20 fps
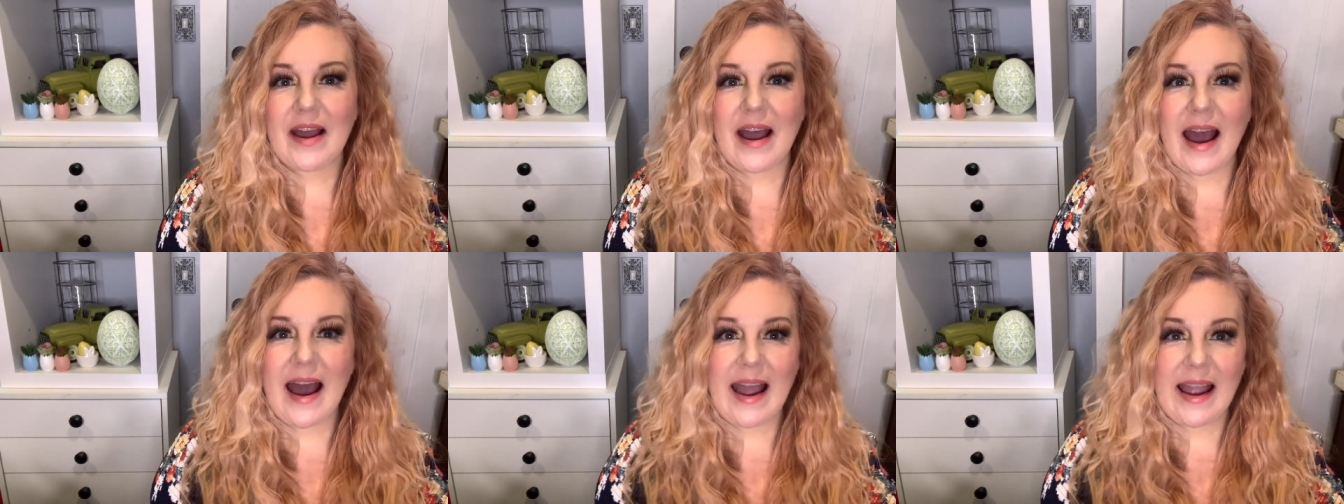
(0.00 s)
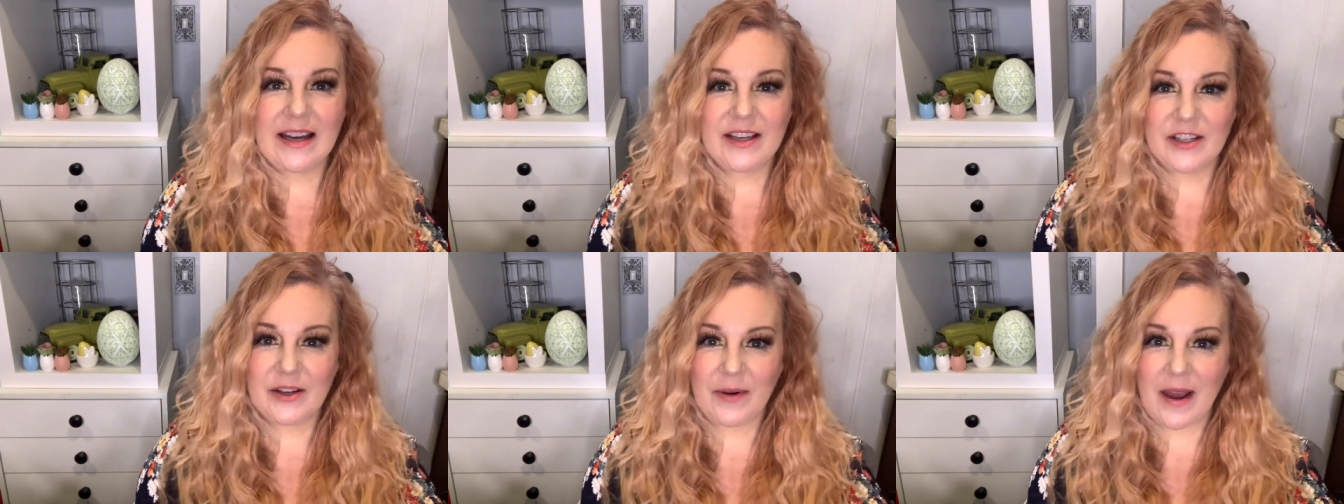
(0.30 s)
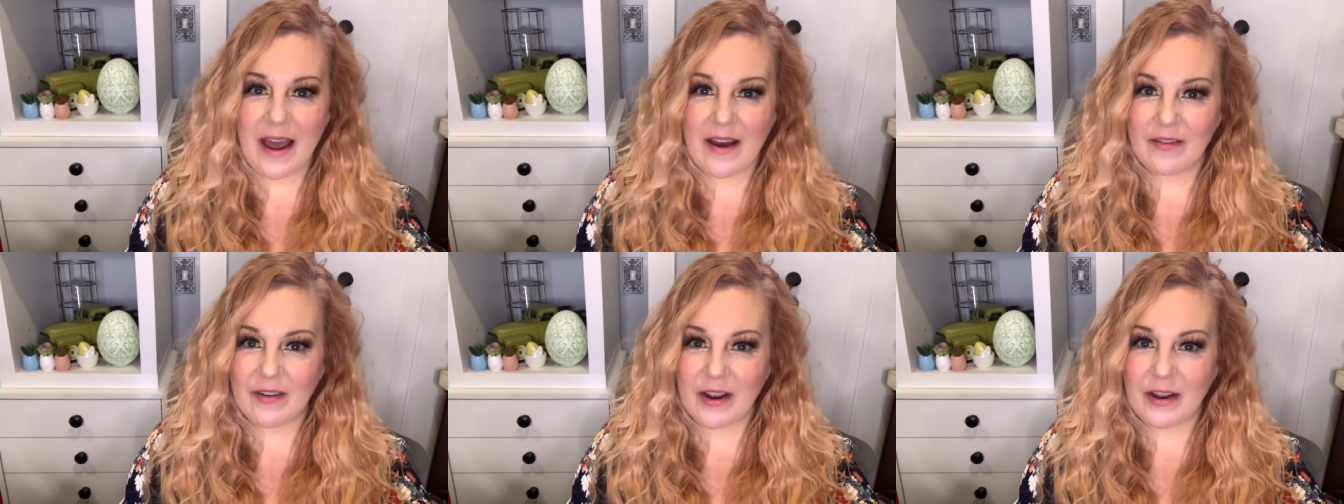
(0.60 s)
I do
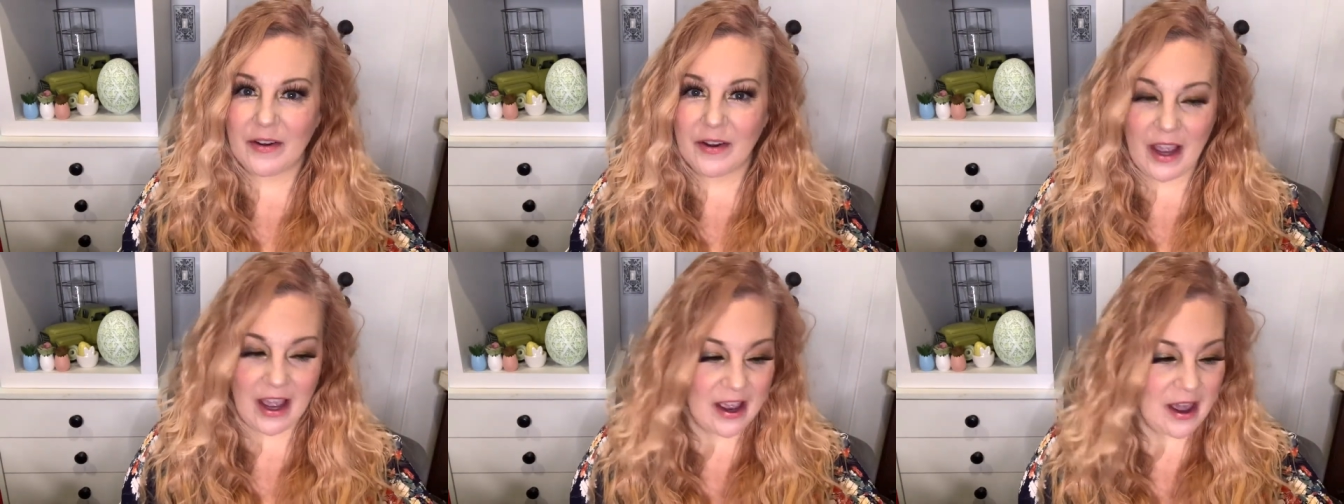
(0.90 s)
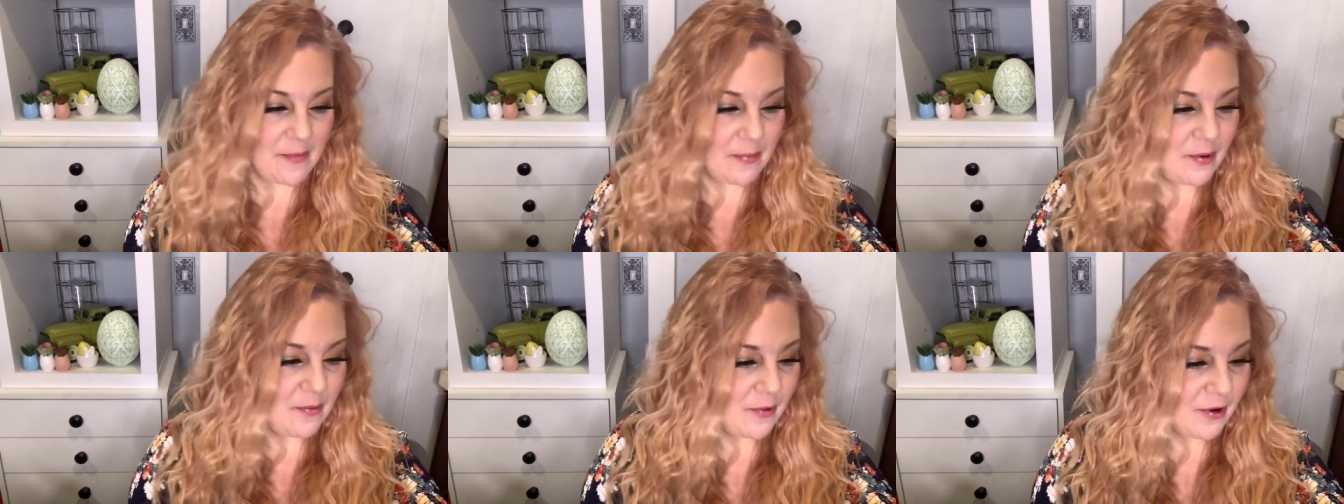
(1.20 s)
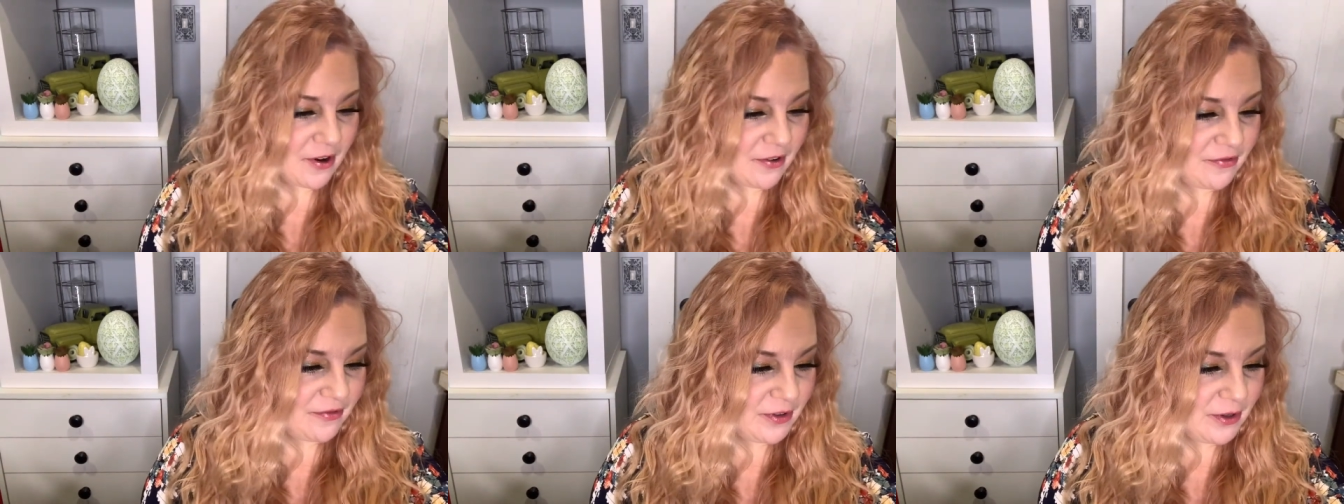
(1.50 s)
have a couple
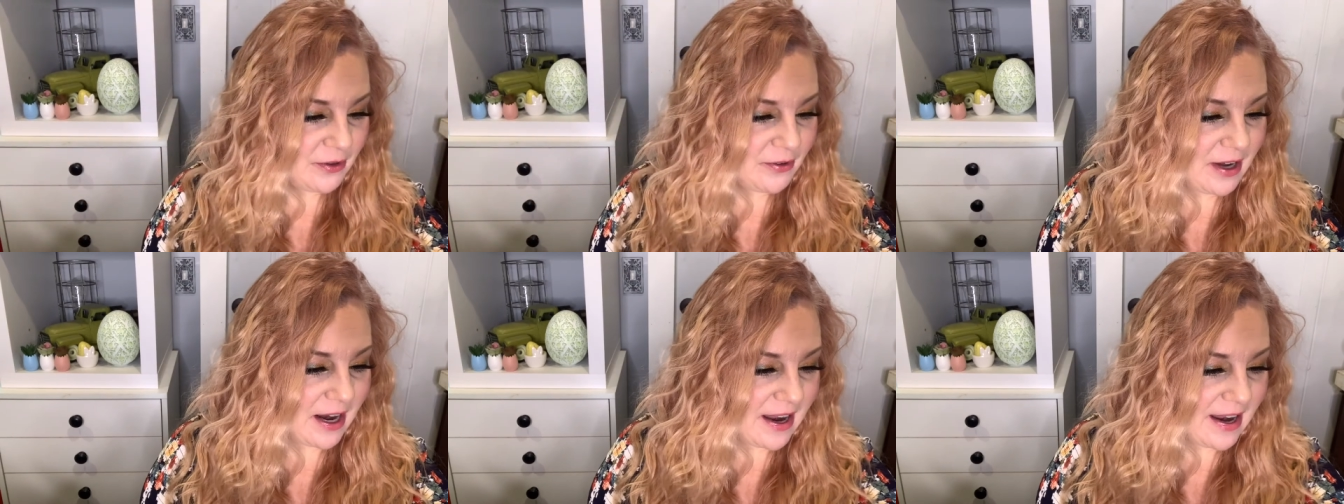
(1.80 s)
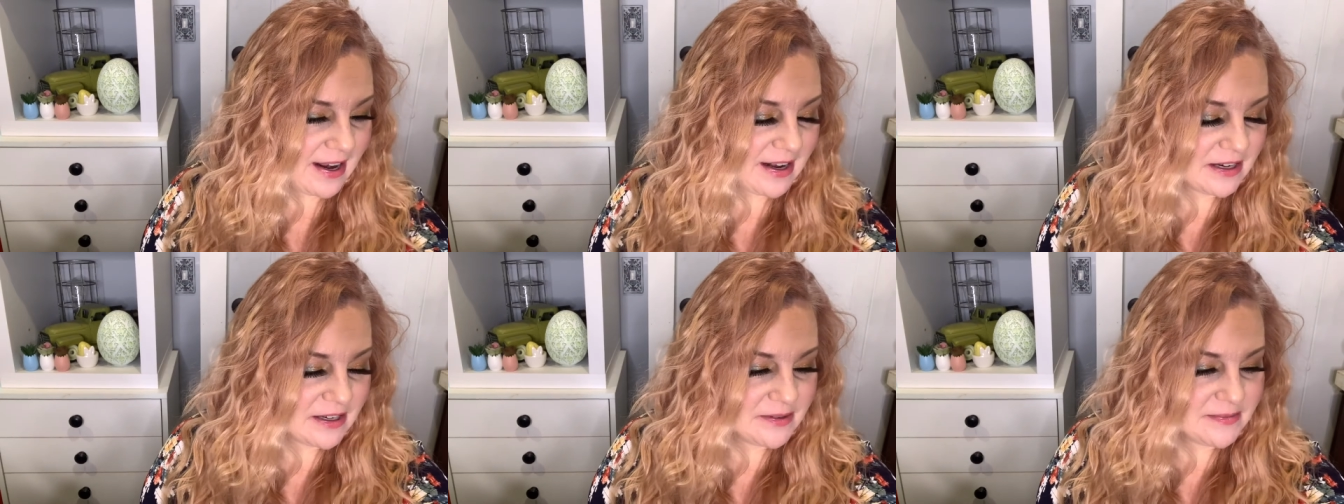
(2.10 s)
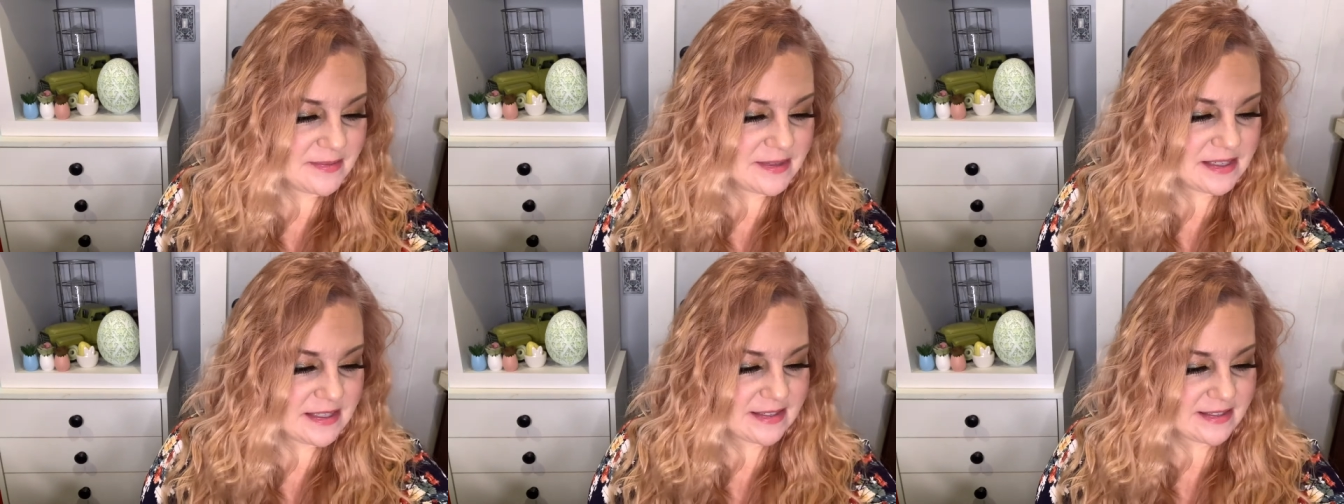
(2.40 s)
more food
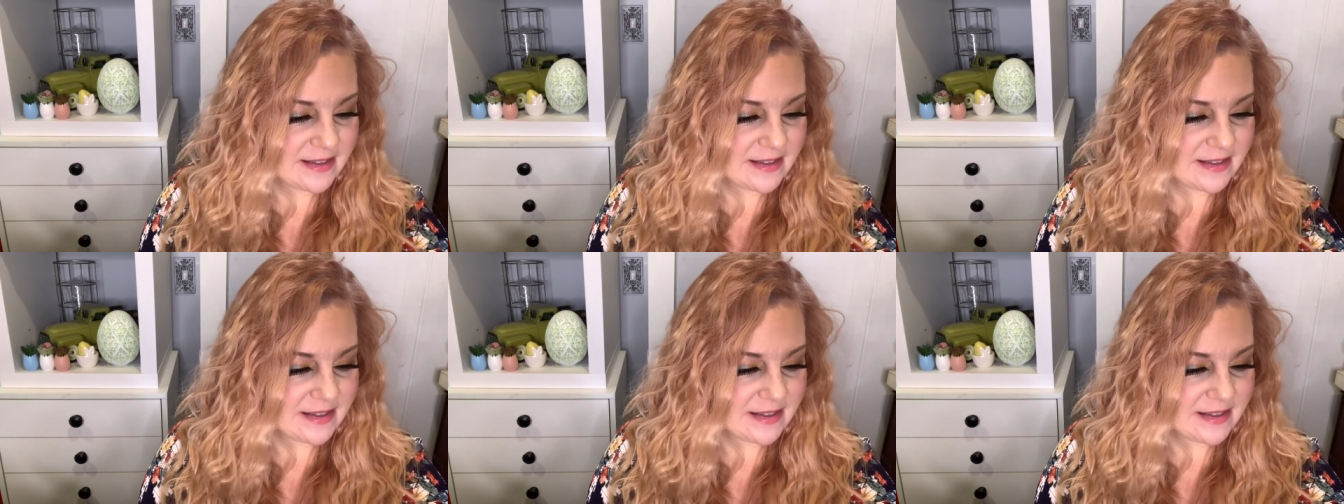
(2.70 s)
items.